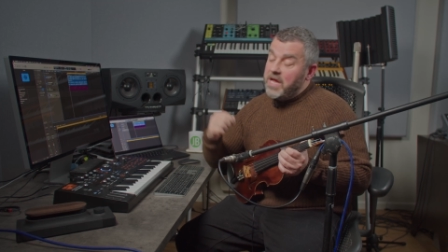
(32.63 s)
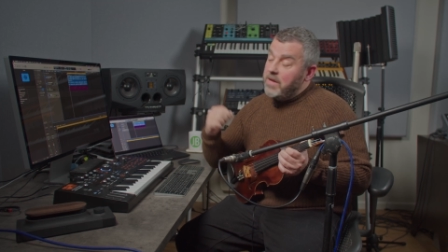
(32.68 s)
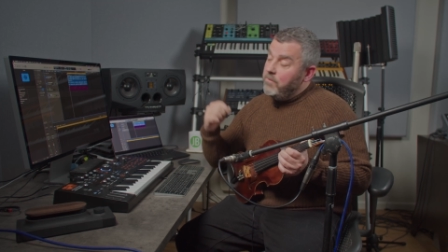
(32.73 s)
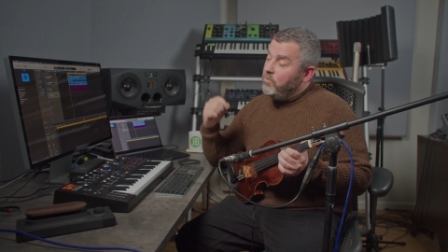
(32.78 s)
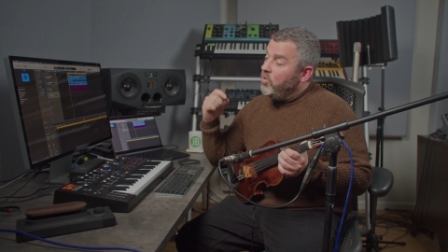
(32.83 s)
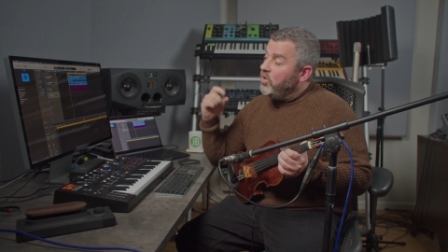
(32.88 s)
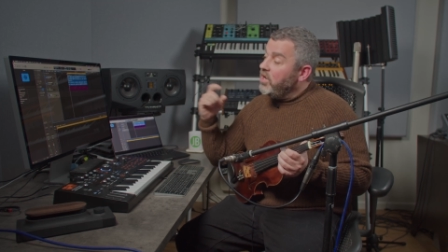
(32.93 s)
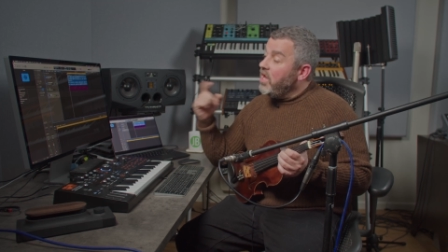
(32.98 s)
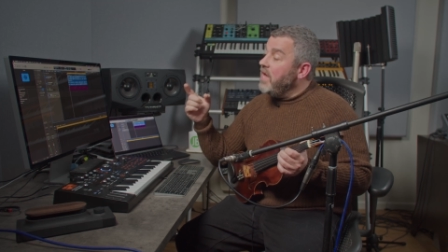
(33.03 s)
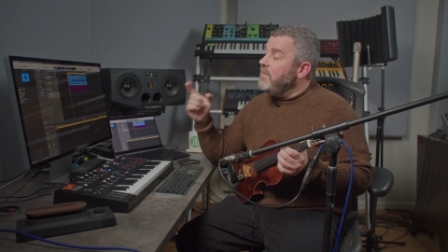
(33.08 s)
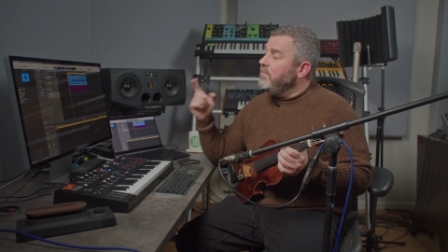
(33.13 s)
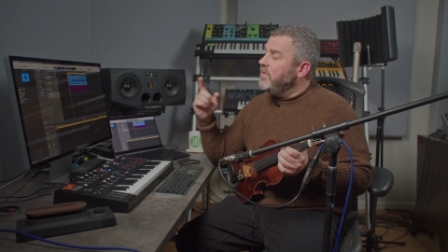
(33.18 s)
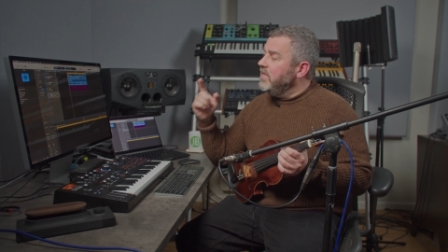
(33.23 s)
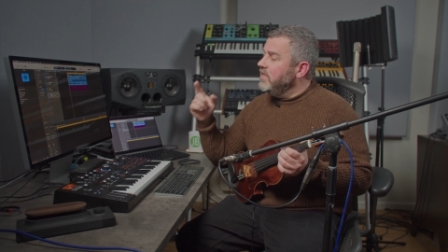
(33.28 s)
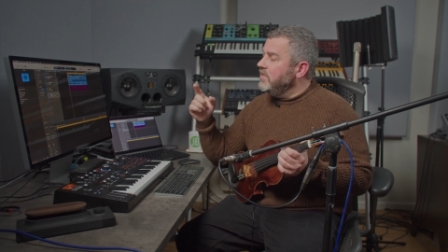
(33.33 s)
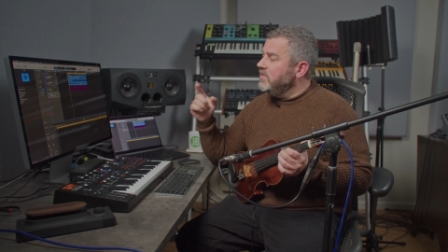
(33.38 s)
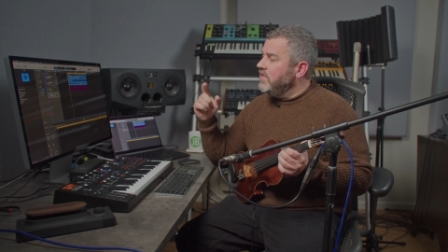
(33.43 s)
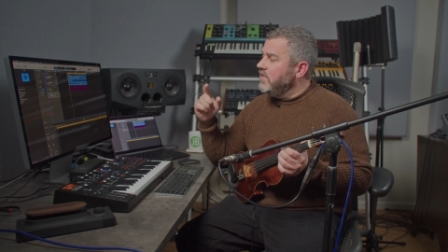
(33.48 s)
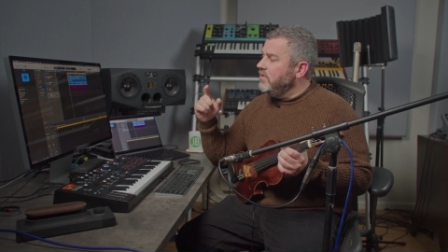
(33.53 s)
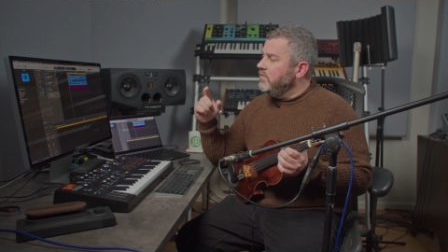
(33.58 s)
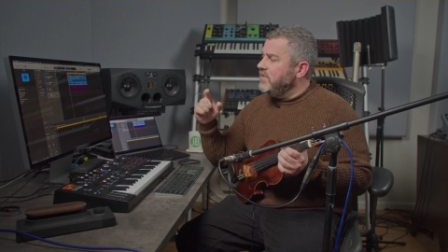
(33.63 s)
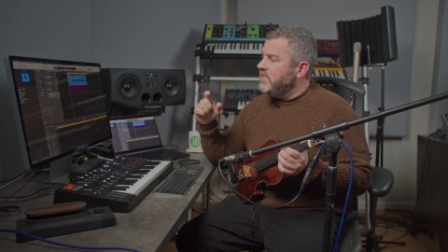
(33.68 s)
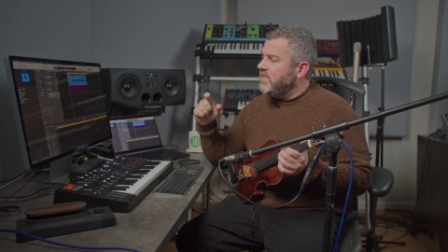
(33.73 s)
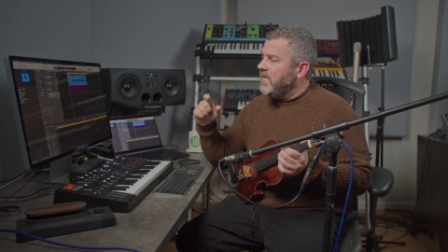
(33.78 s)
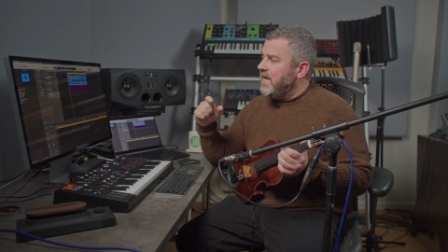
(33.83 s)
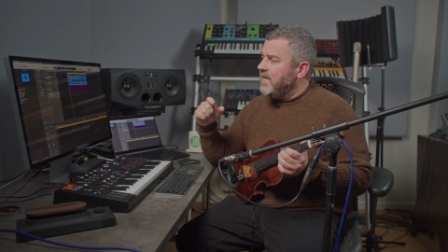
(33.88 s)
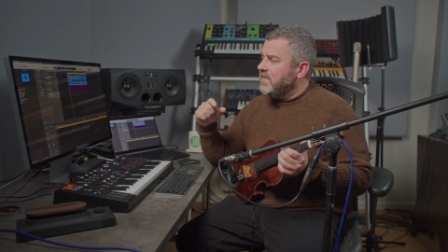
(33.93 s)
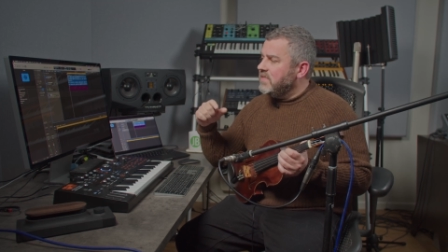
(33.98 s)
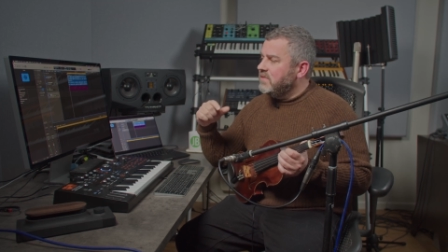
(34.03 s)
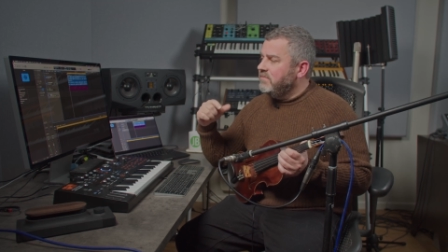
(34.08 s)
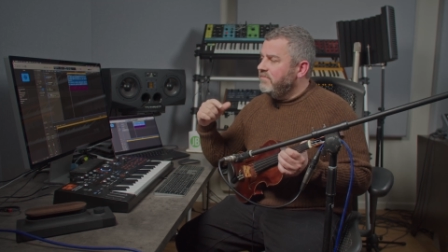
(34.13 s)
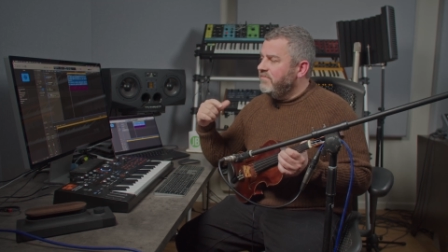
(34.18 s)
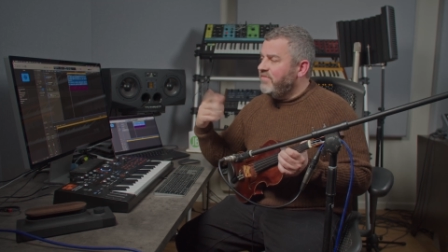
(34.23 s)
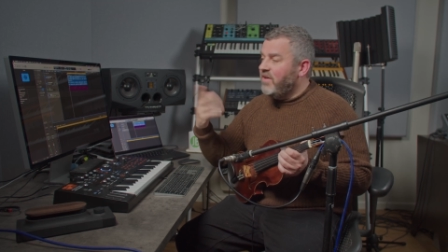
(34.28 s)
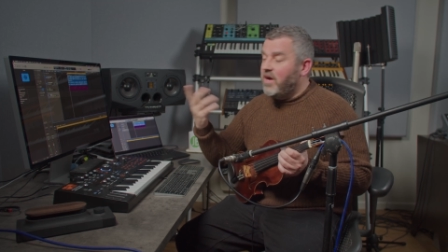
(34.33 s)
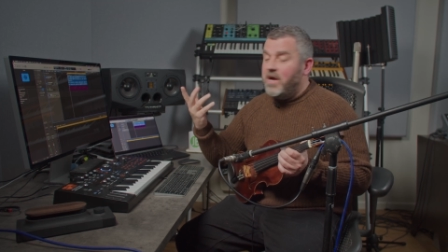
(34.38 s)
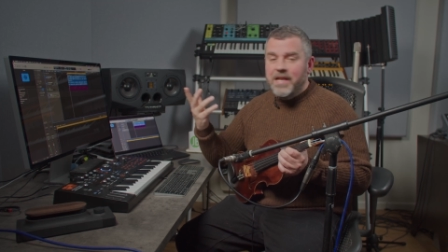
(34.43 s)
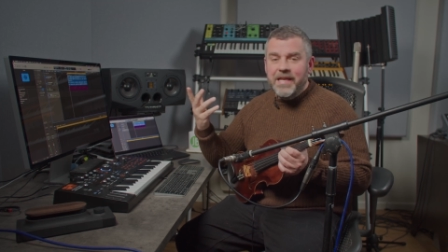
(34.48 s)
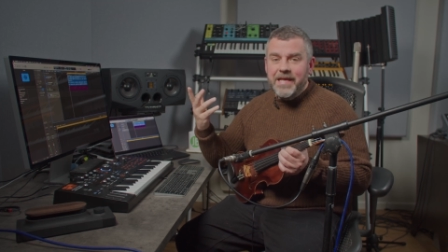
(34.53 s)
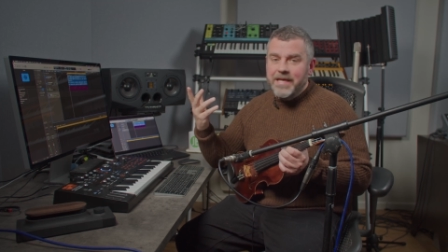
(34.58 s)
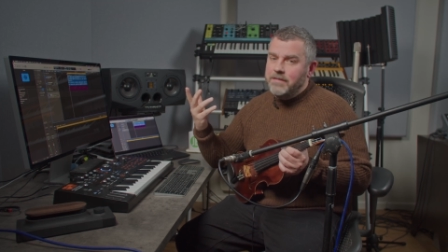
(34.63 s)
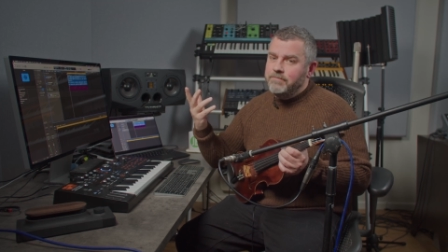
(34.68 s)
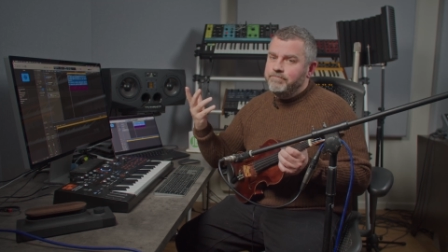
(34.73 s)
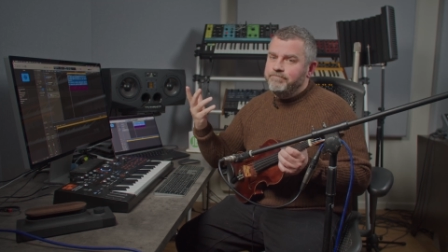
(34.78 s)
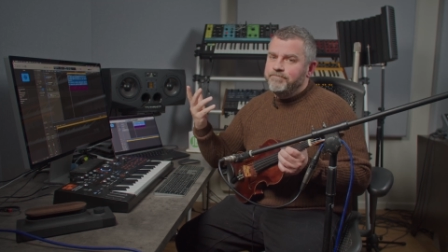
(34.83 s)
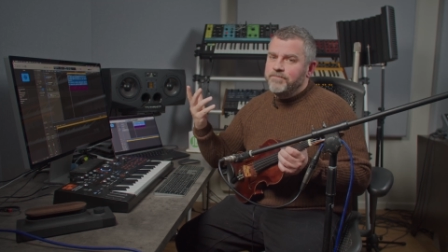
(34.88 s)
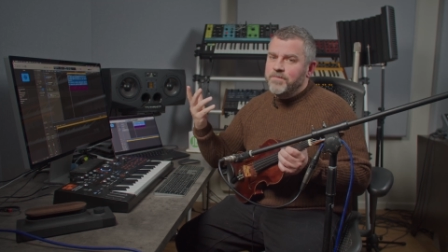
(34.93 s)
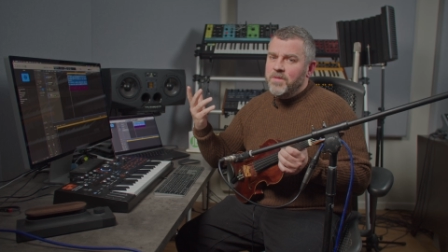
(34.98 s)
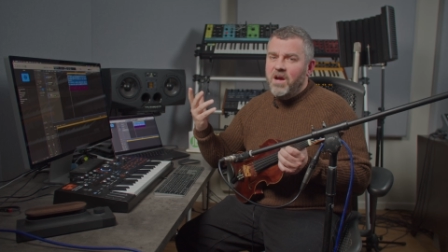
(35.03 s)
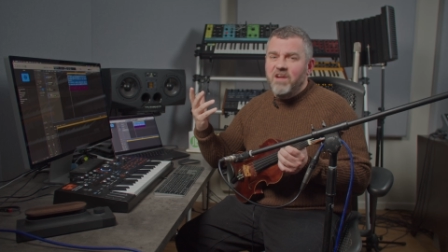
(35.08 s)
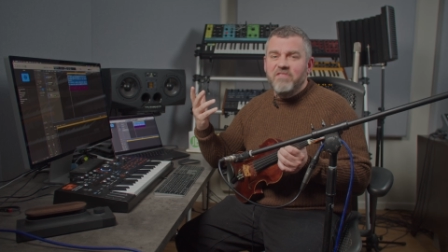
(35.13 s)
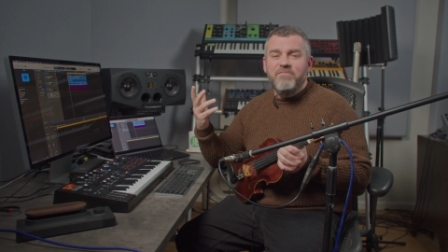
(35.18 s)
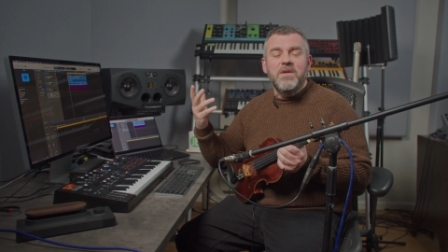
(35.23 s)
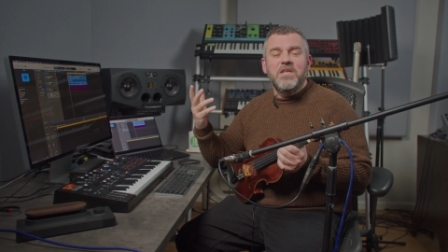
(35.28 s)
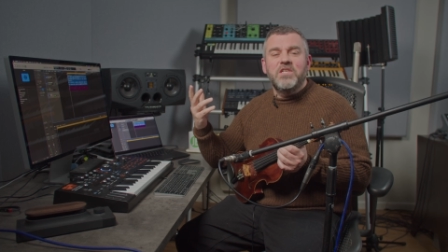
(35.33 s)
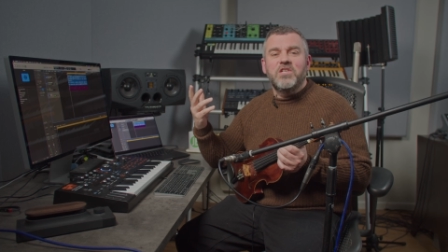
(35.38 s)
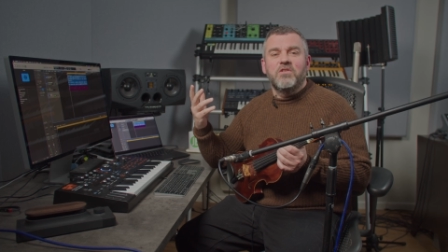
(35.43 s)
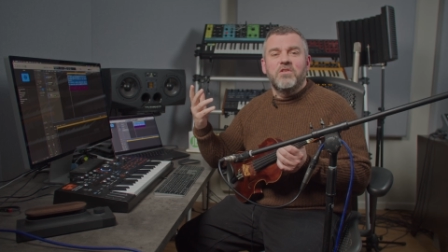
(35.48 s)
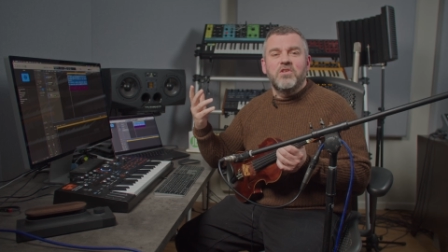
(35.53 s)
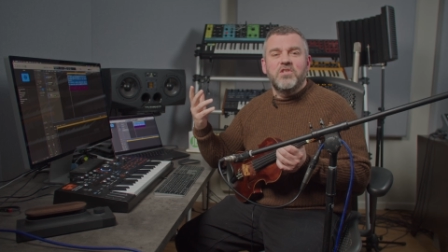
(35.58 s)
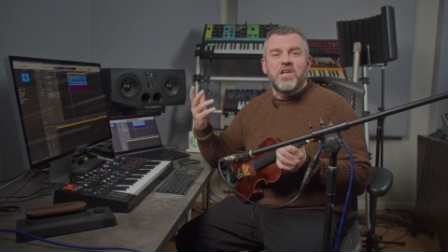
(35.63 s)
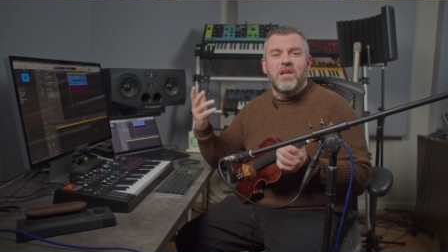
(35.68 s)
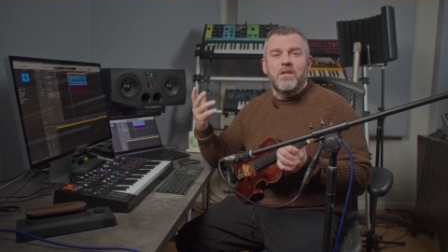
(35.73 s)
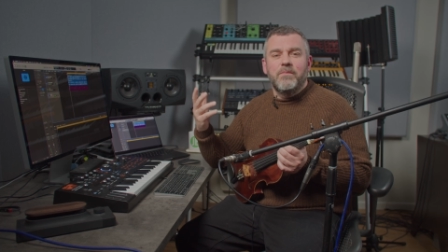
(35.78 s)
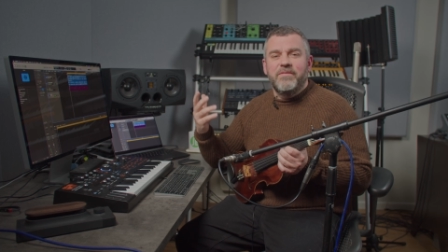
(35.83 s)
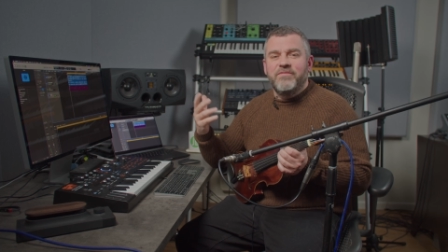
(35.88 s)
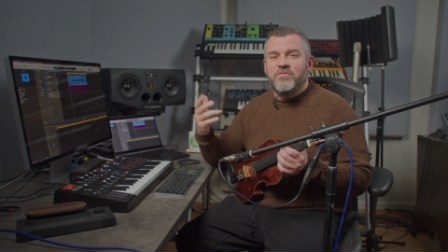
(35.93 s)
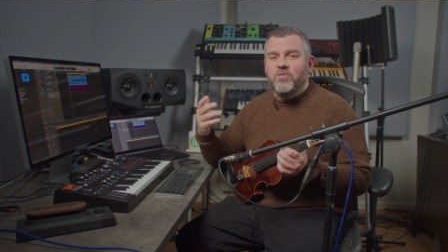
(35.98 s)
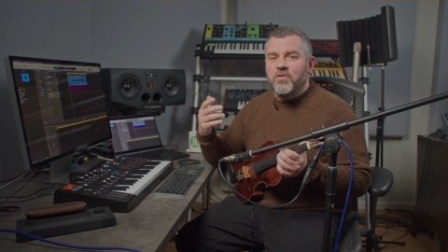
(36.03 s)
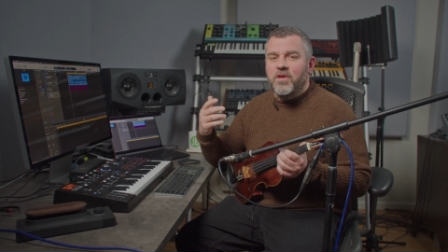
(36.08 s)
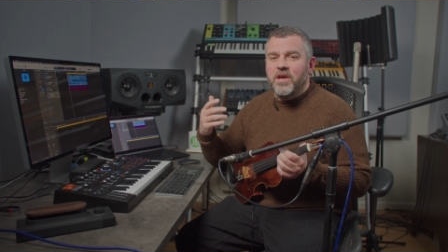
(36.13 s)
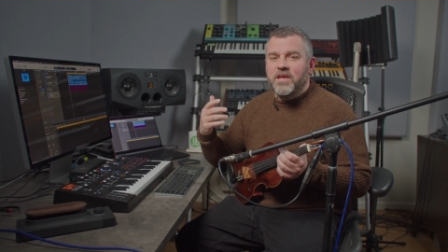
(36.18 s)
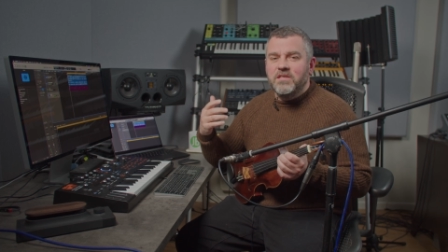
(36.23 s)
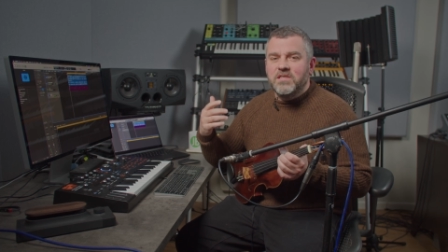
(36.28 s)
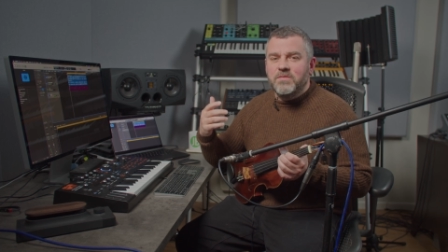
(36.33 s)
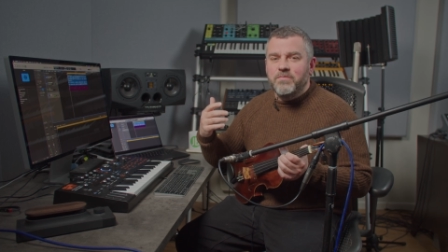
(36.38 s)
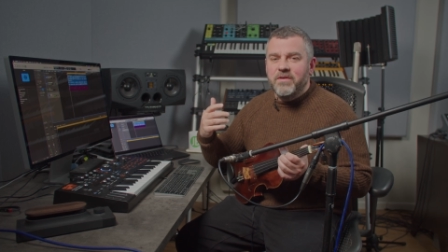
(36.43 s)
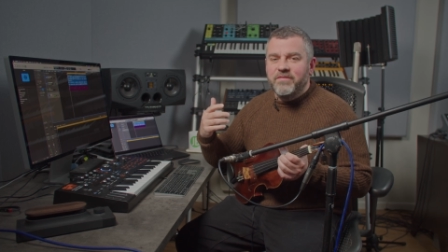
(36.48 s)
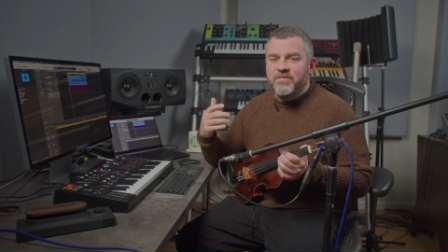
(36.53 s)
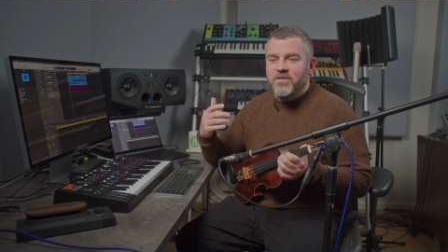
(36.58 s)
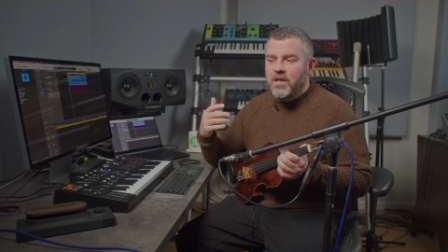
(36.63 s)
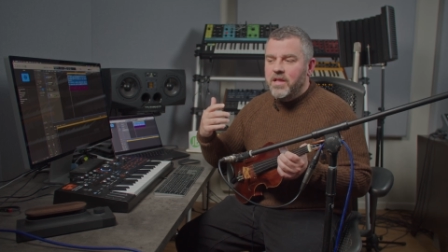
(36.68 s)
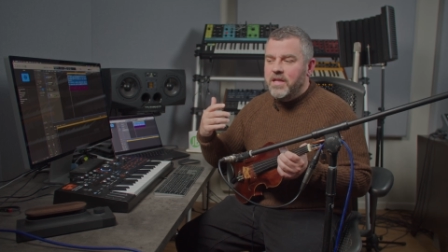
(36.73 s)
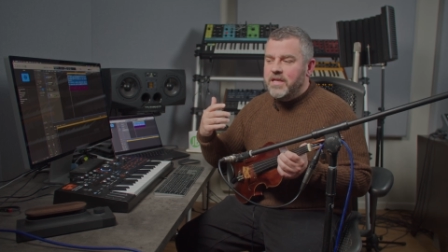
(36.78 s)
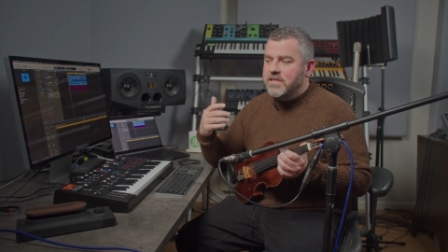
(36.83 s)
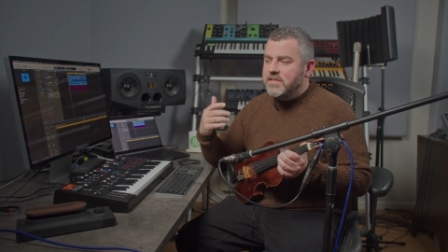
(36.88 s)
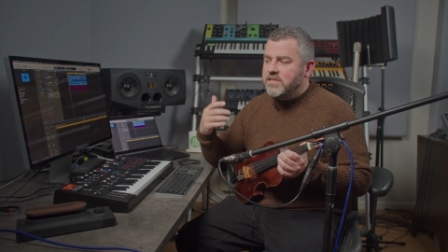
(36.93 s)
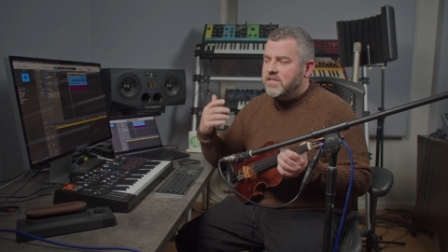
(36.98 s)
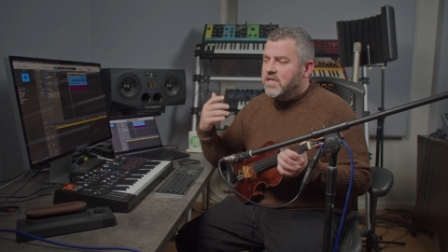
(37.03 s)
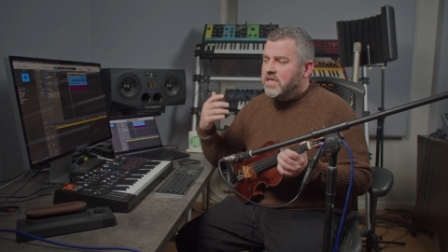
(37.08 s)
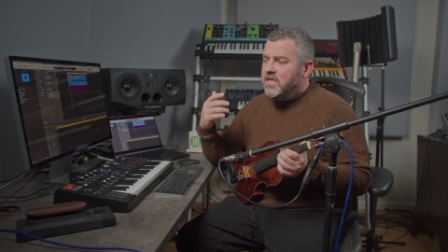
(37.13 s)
And what I'm gonna do is to add some violin I've mentioned on the channel before that I used to be a violinist,